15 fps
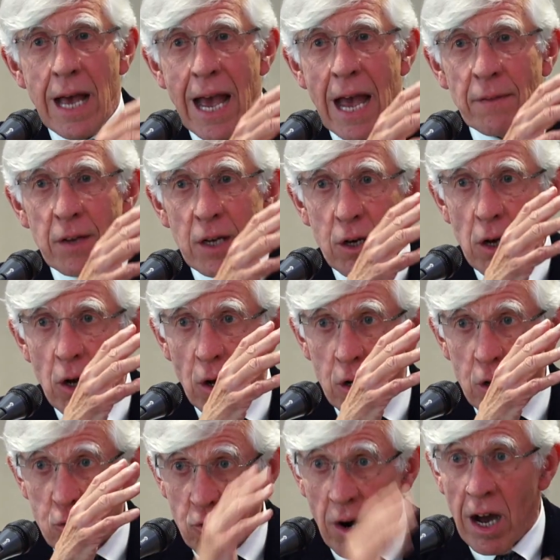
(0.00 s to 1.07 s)
and her
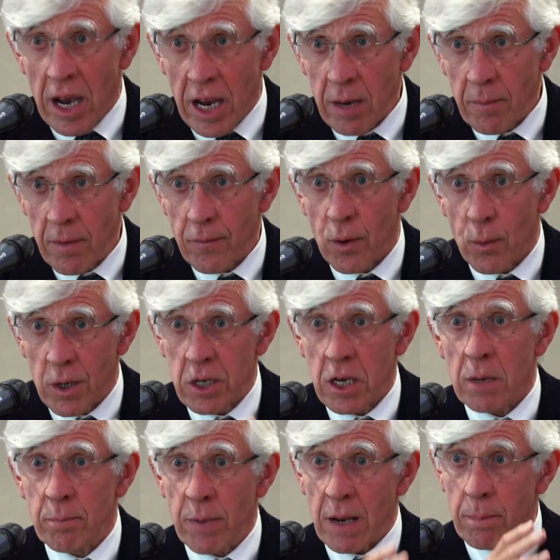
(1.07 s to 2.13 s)
crime for which
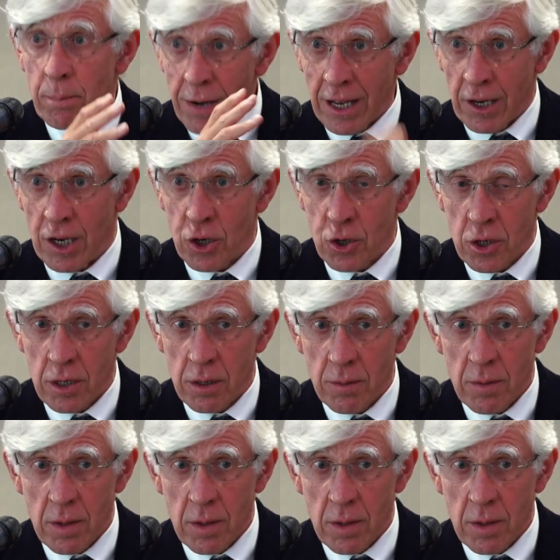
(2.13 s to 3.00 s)
she'd been punished